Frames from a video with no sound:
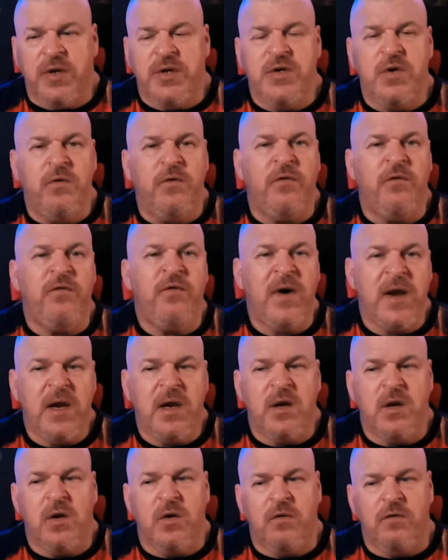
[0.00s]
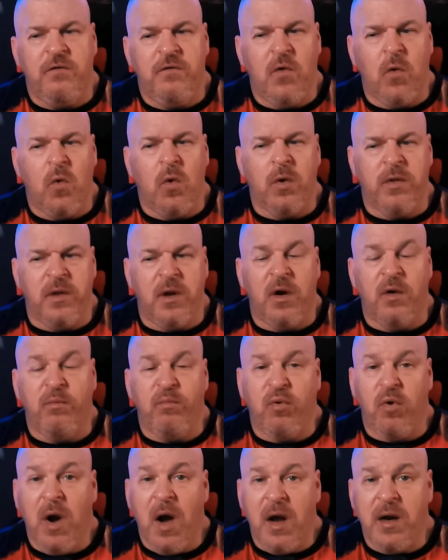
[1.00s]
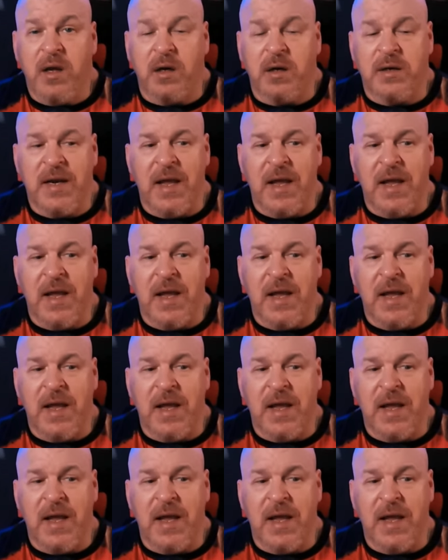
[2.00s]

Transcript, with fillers: to fight for their product.